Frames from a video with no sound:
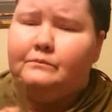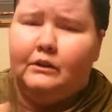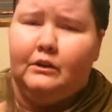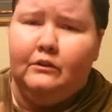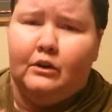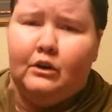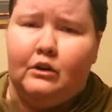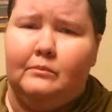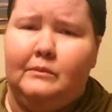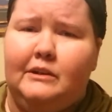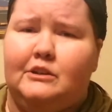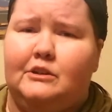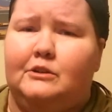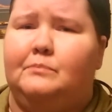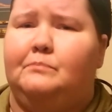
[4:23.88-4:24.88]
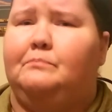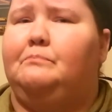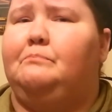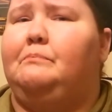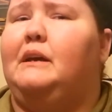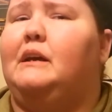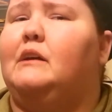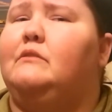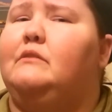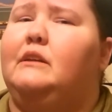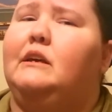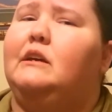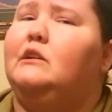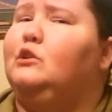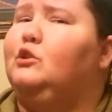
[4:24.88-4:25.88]
You've heard me speak of
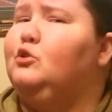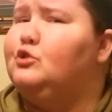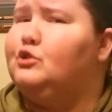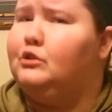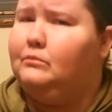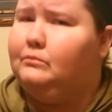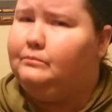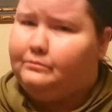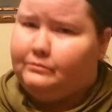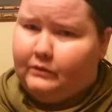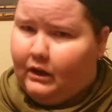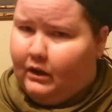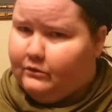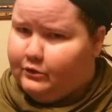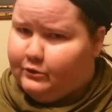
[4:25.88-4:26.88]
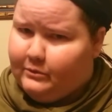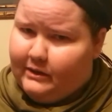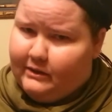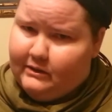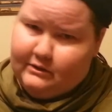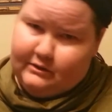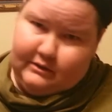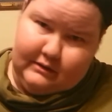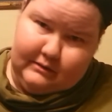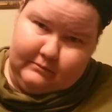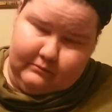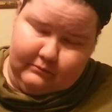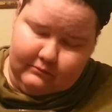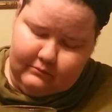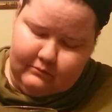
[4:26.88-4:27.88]
the illusion of sweetness that
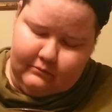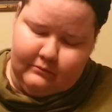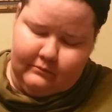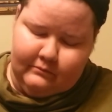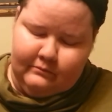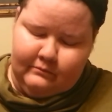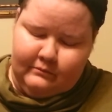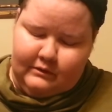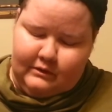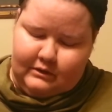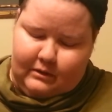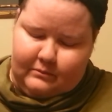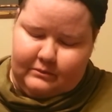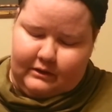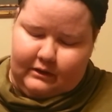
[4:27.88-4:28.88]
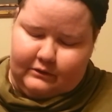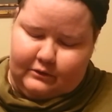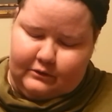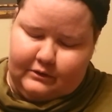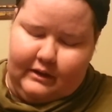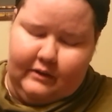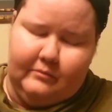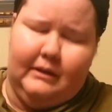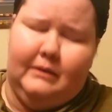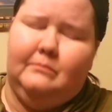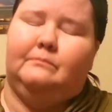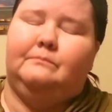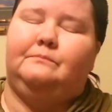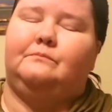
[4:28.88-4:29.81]
some seltzers give me.